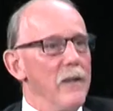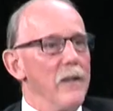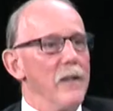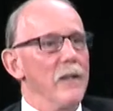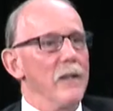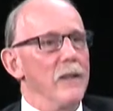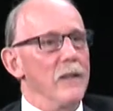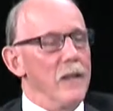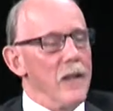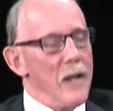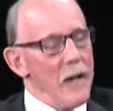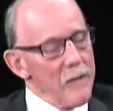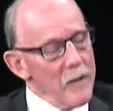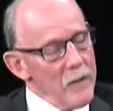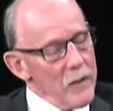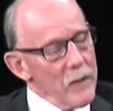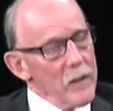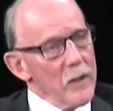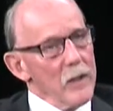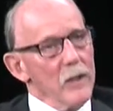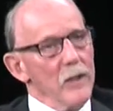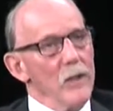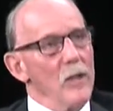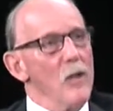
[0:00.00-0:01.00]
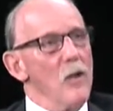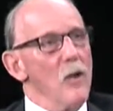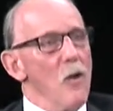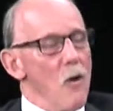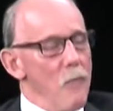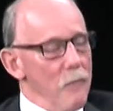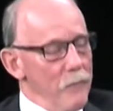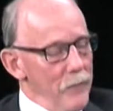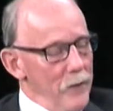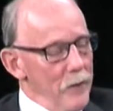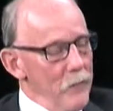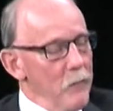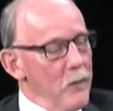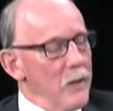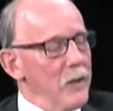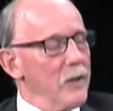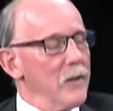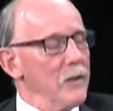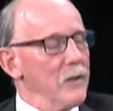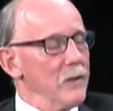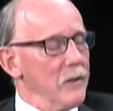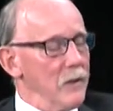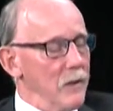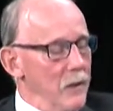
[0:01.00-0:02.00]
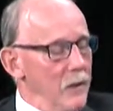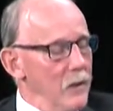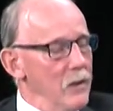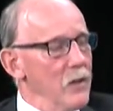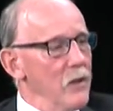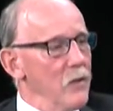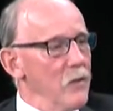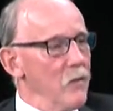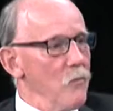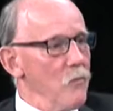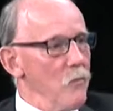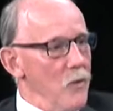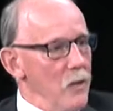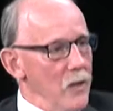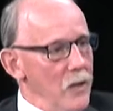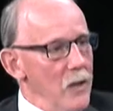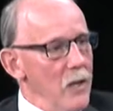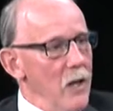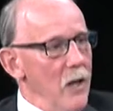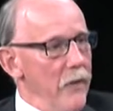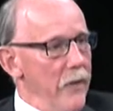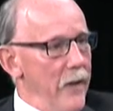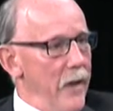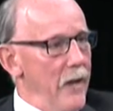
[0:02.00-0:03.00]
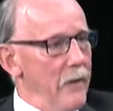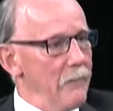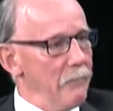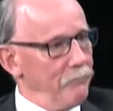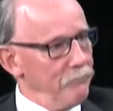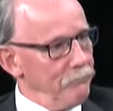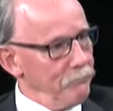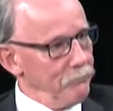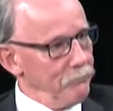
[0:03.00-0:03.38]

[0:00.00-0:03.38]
and hopefully we can continue working on that.